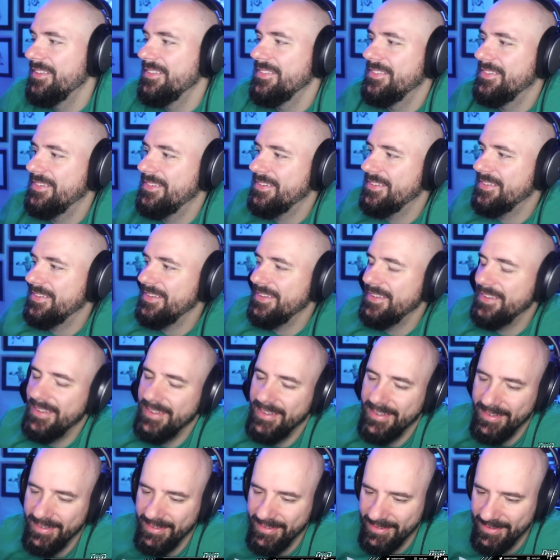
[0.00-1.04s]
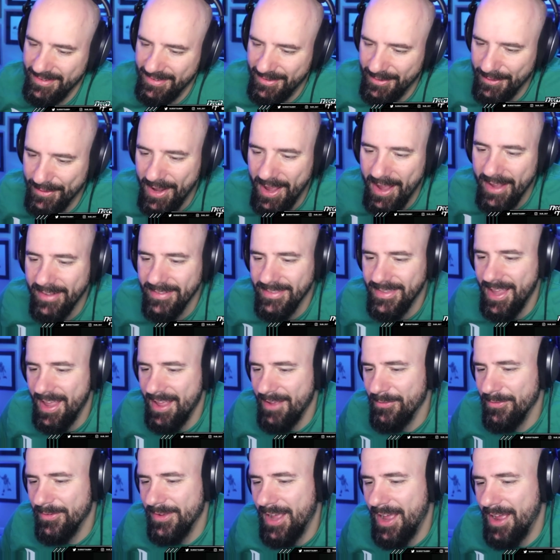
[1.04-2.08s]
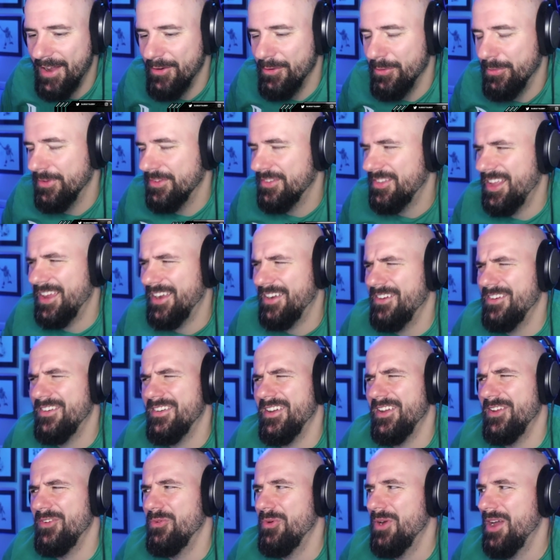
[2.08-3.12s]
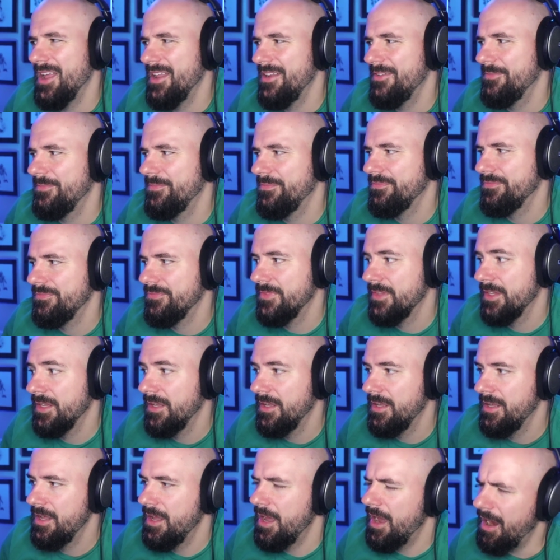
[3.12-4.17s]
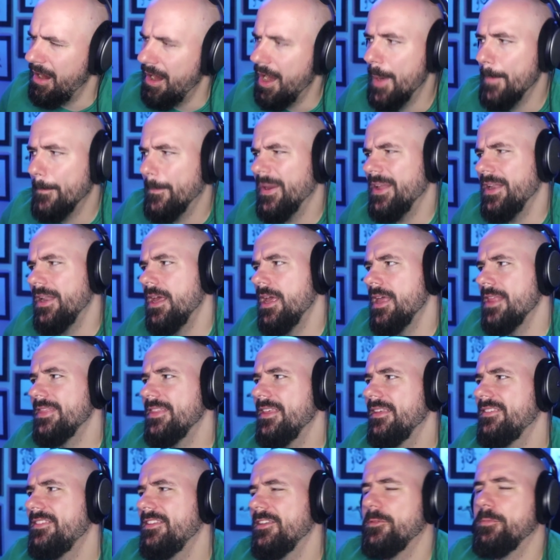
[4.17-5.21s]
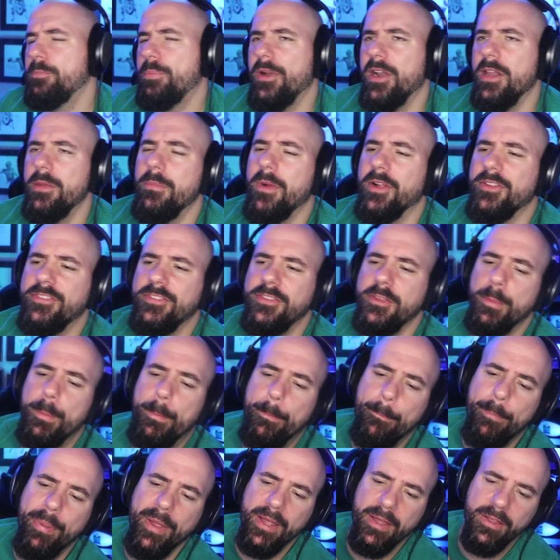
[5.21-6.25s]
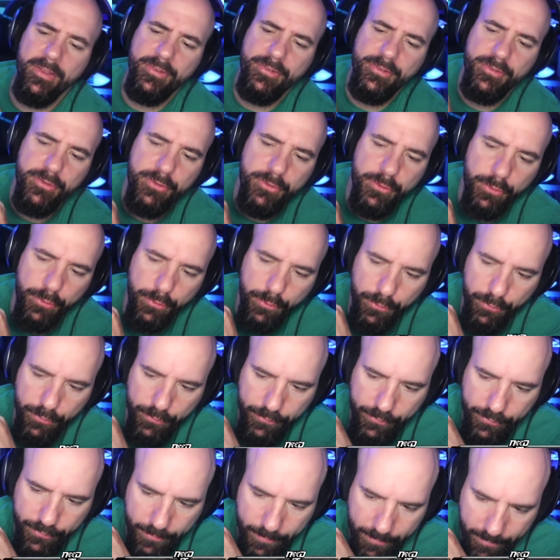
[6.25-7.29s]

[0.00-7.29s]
Jeez. So that that kind of was like, okay, what? All right, but this is pretty much the biggest news,